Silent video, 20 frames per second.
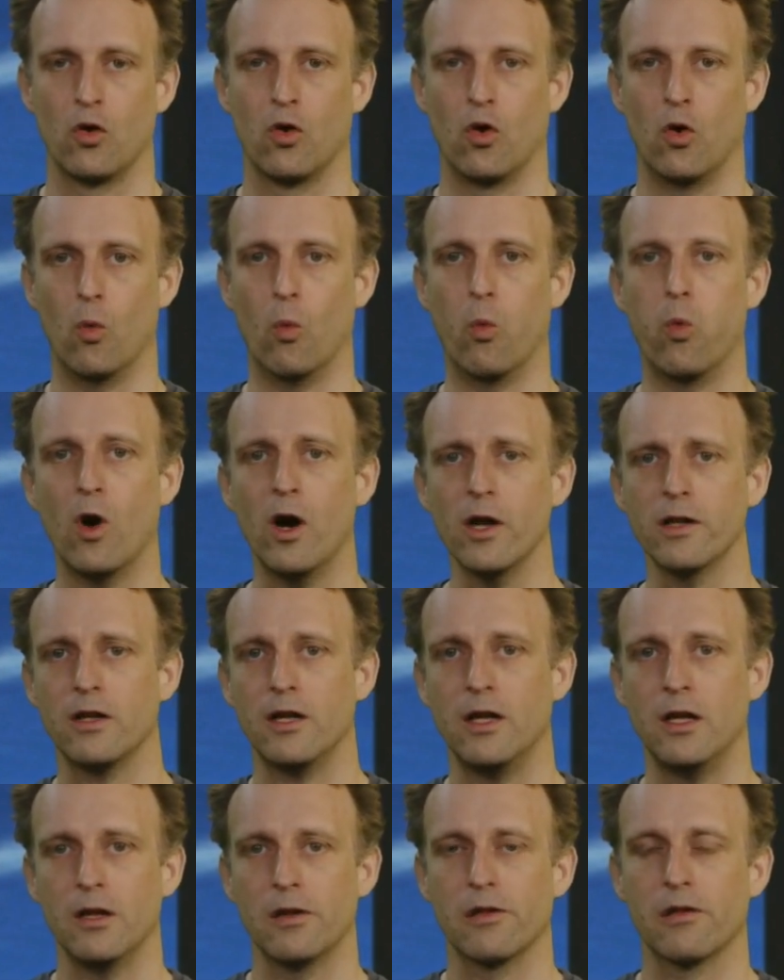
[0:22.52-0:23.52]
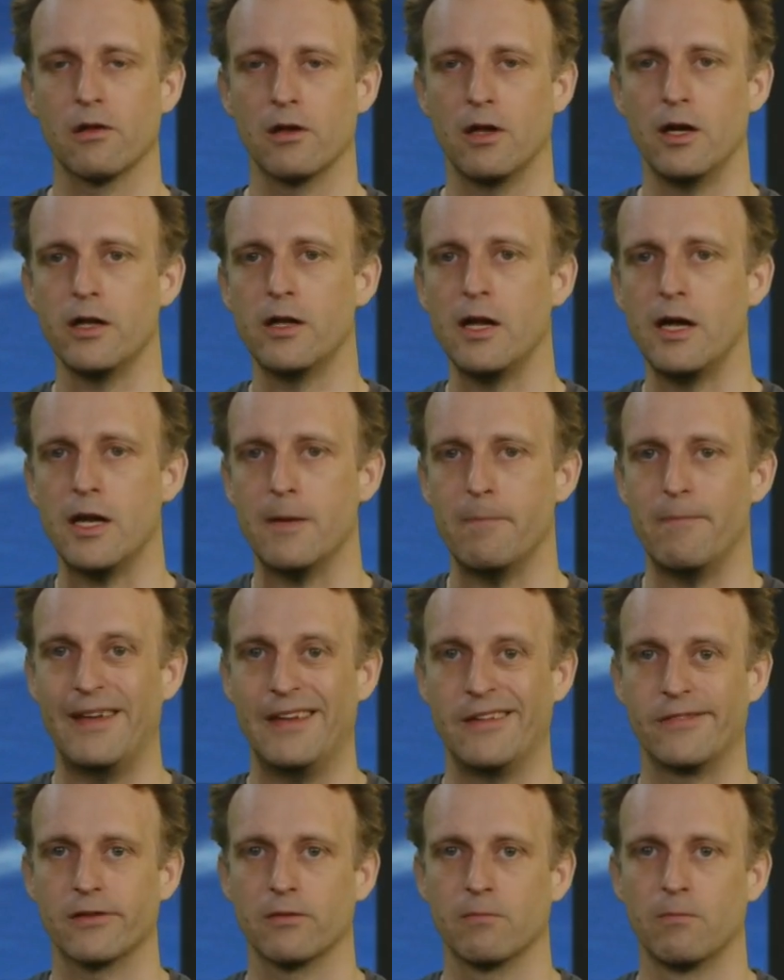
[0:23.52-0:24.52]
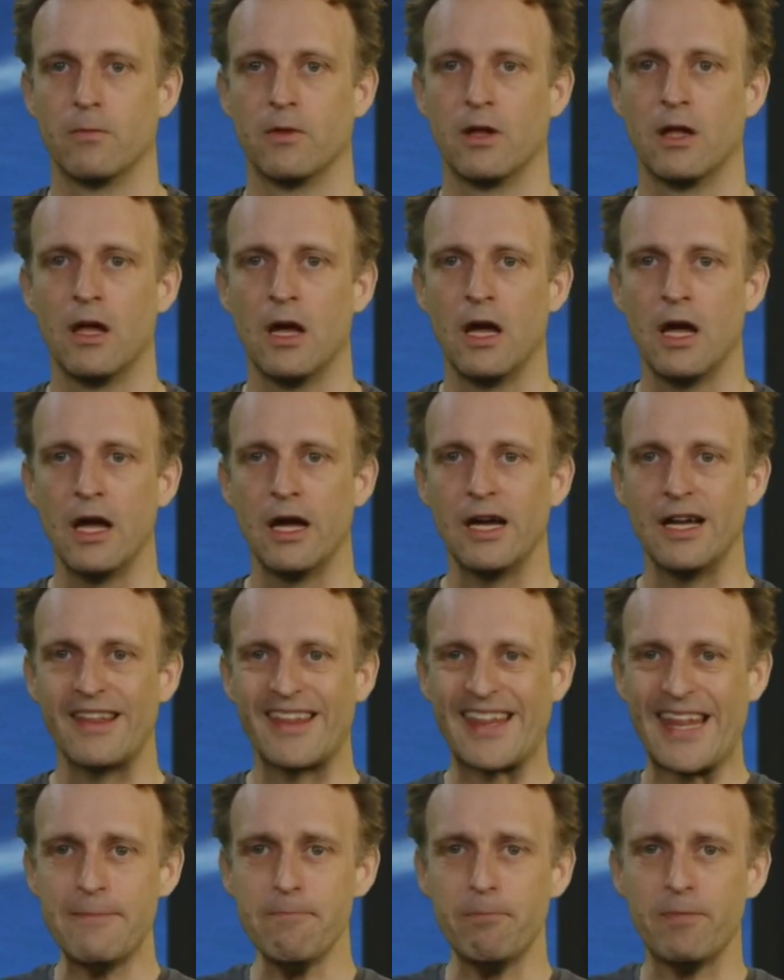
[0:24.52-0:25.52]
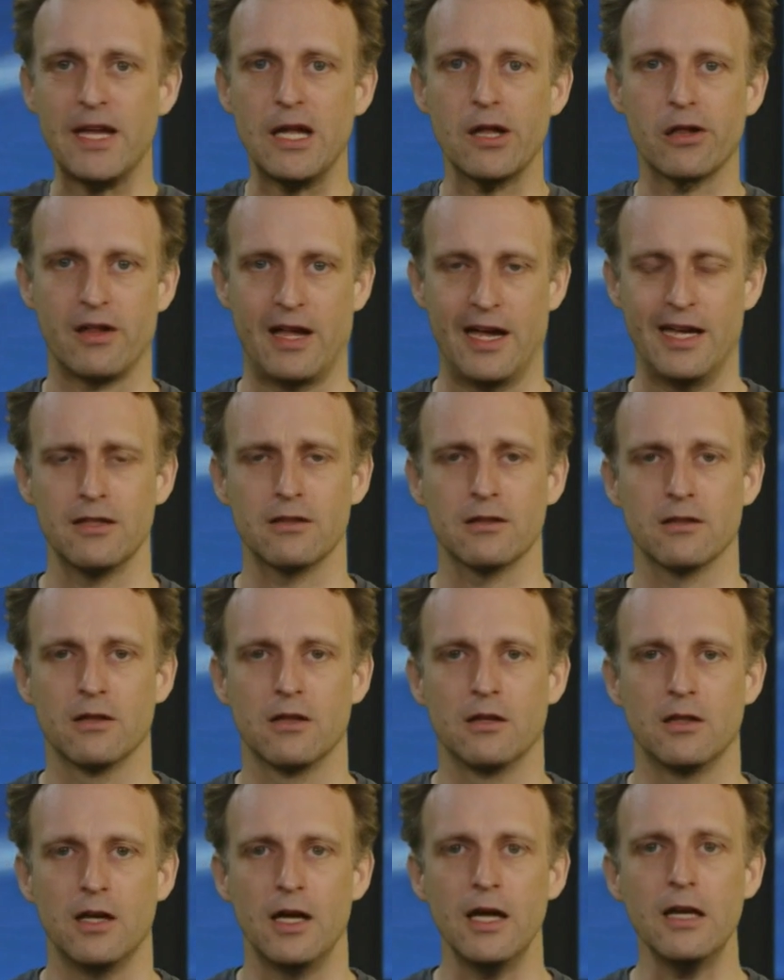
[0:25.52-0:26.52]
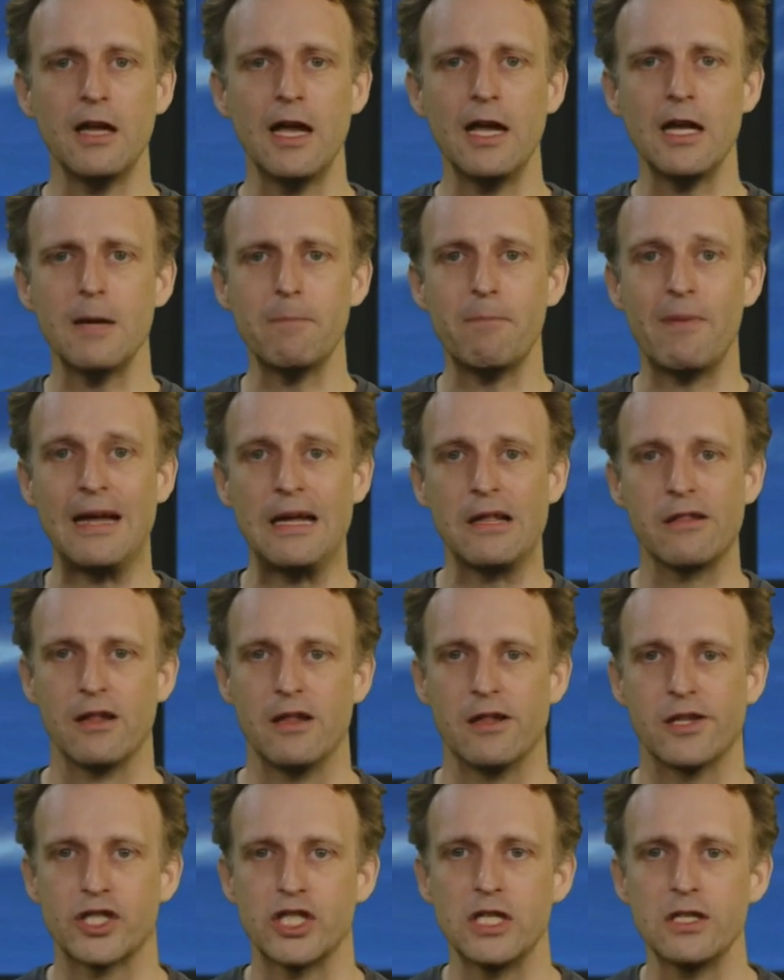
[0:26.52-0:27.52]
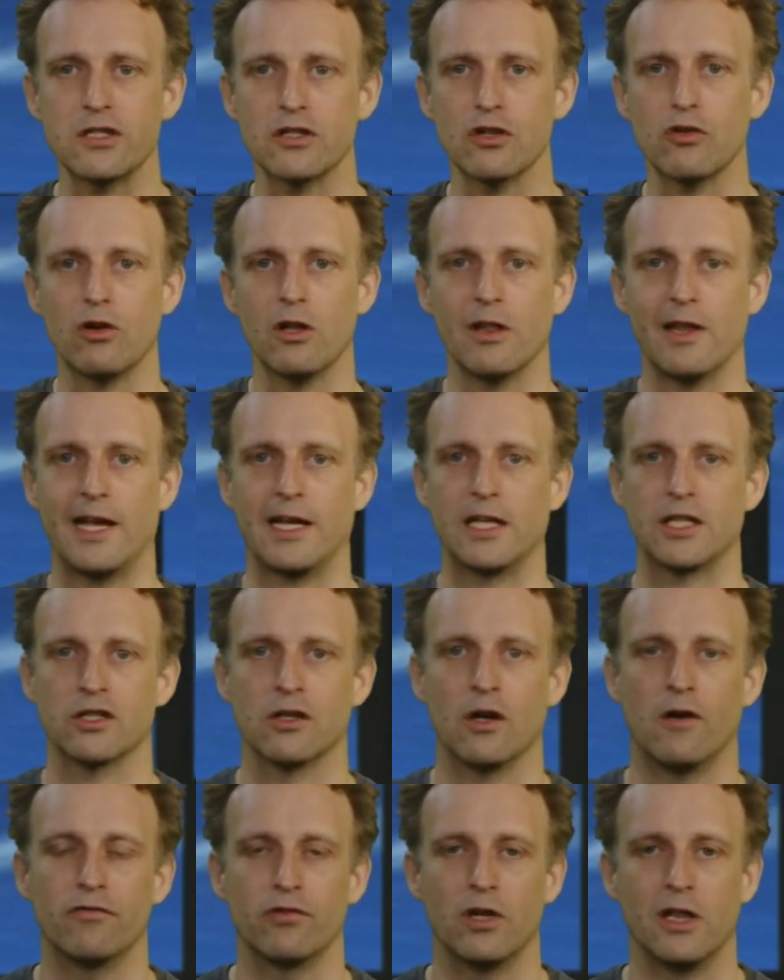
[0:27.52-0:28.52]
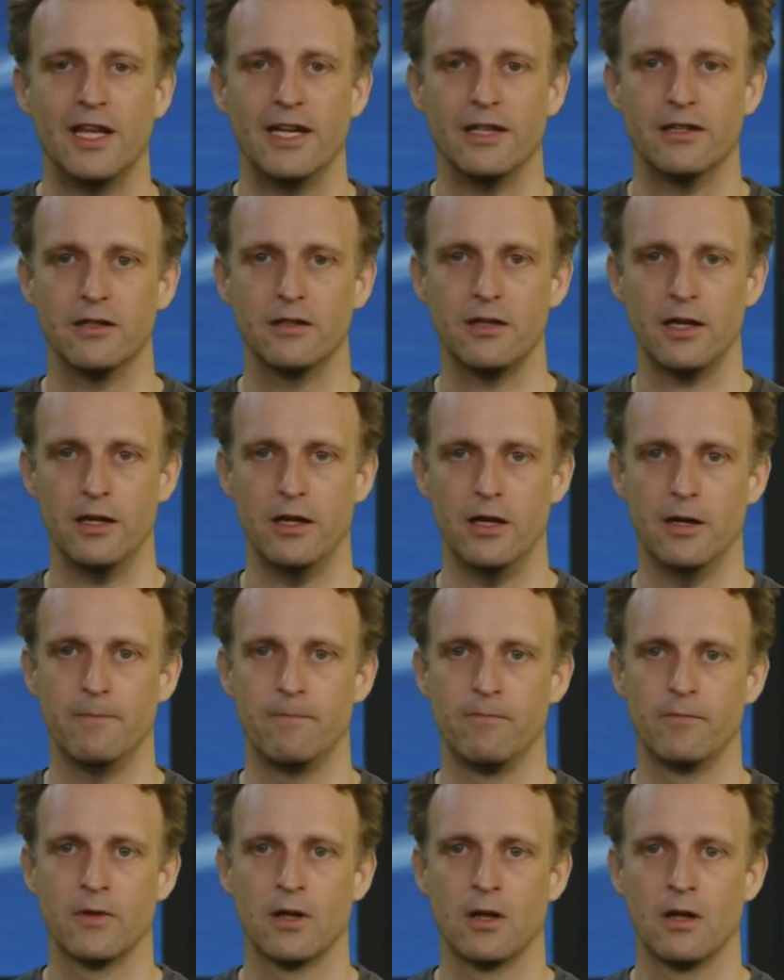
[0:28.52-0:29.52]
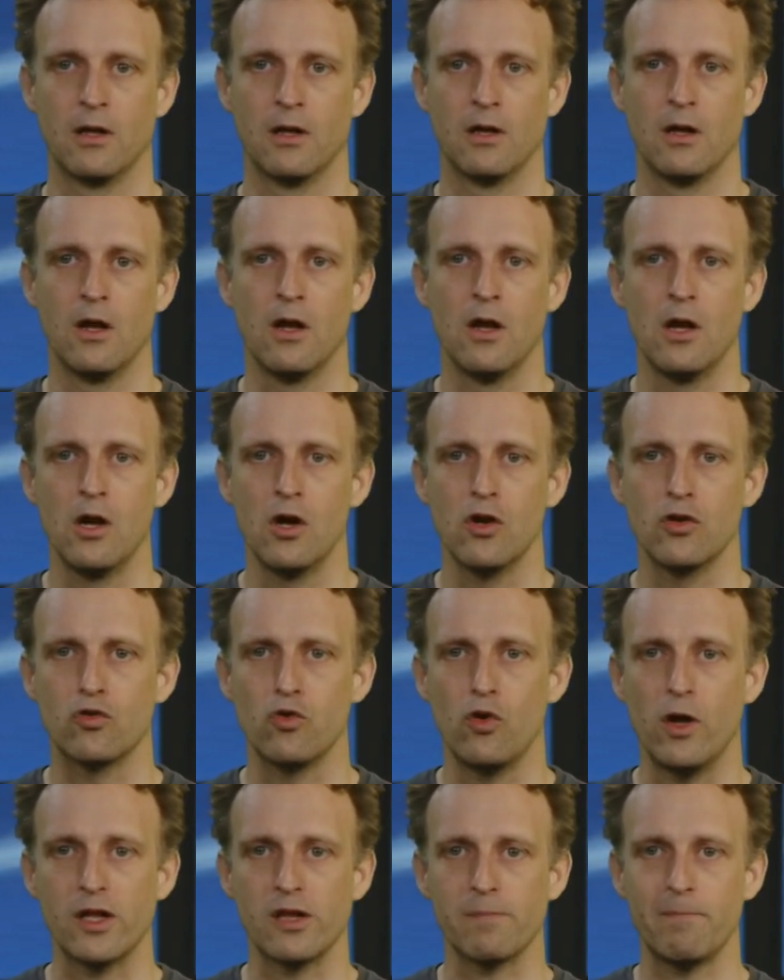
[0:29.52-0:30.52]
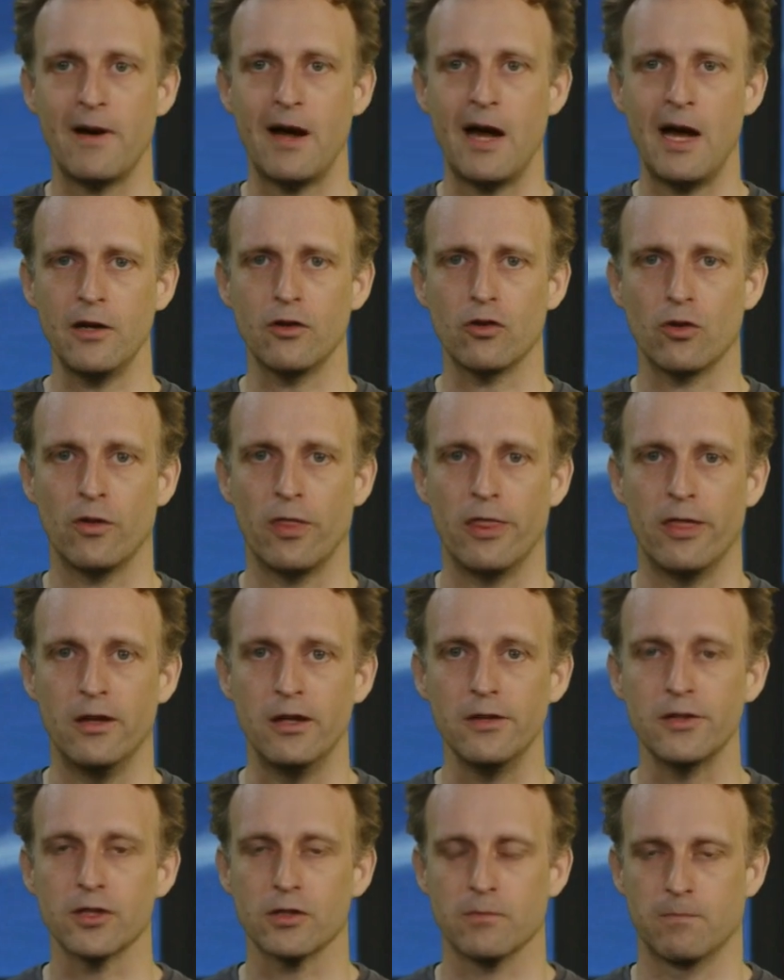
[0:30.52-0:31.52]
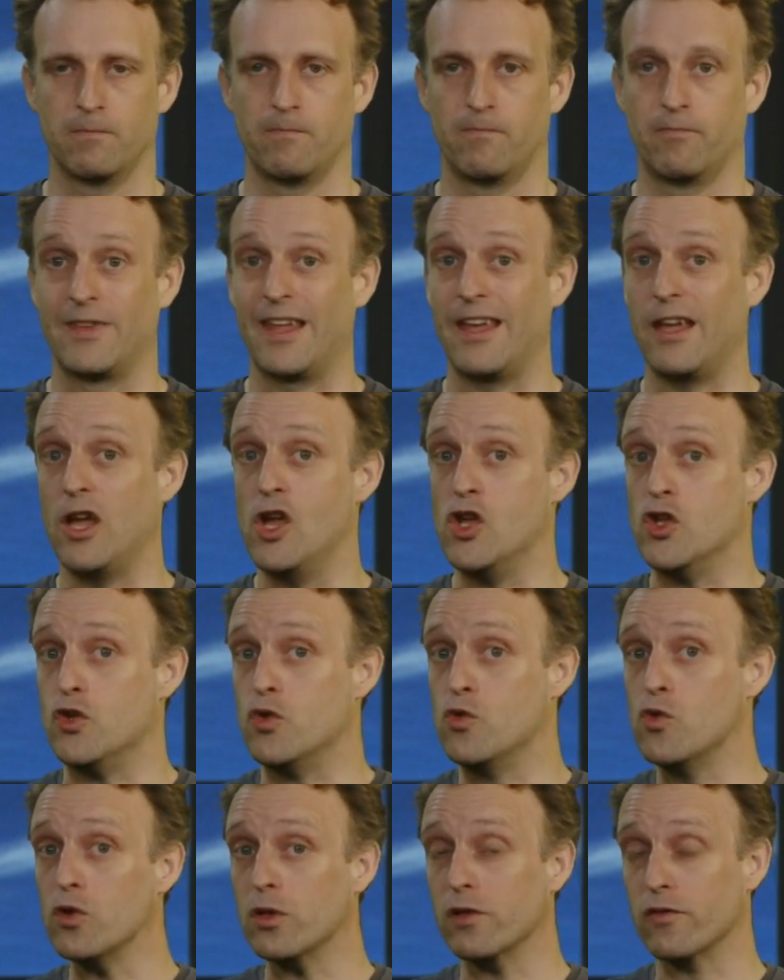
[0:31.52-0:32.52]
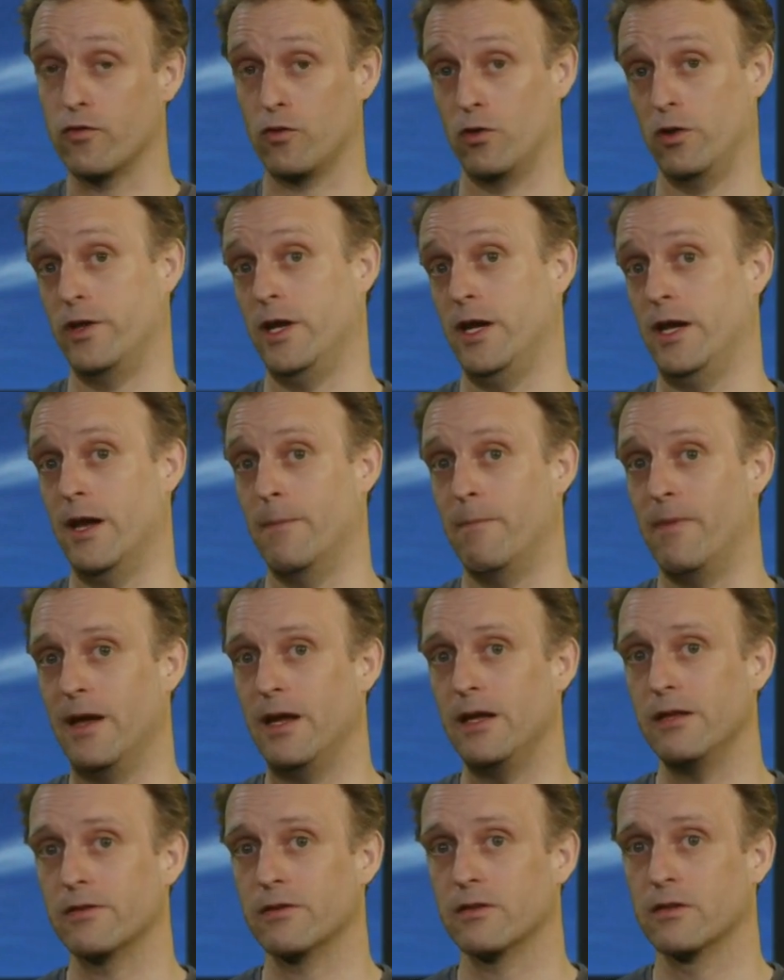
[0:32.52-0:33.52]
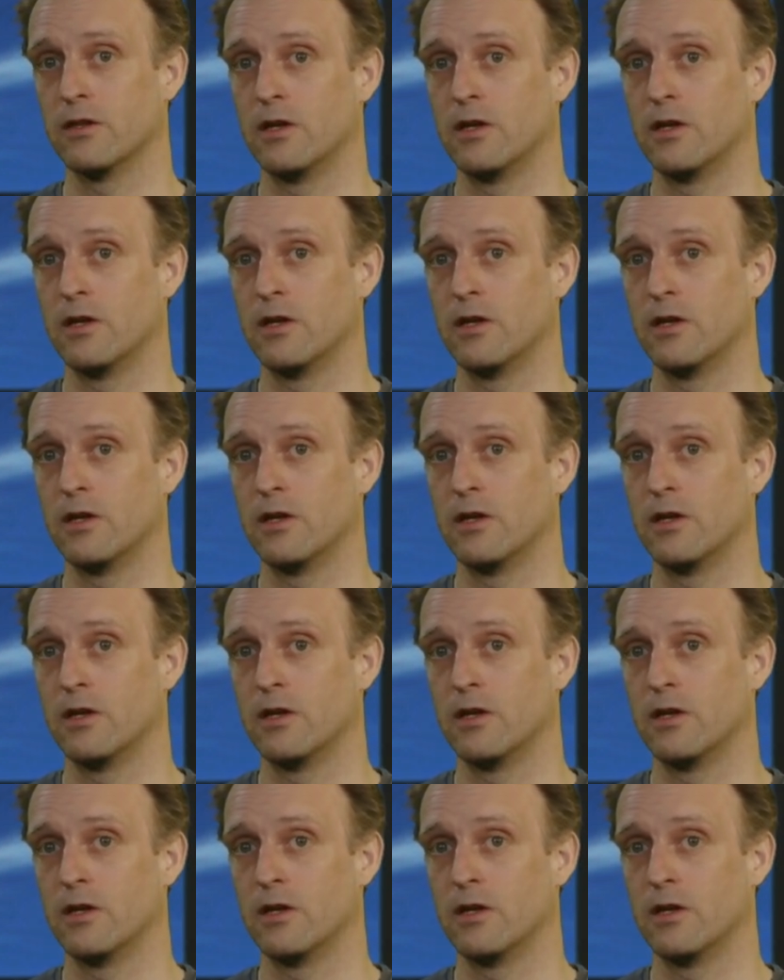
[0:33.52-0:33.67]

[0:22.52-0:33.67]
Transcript: What is a database? Simply said, a database is just a collection of related data. To expand on this, a useful database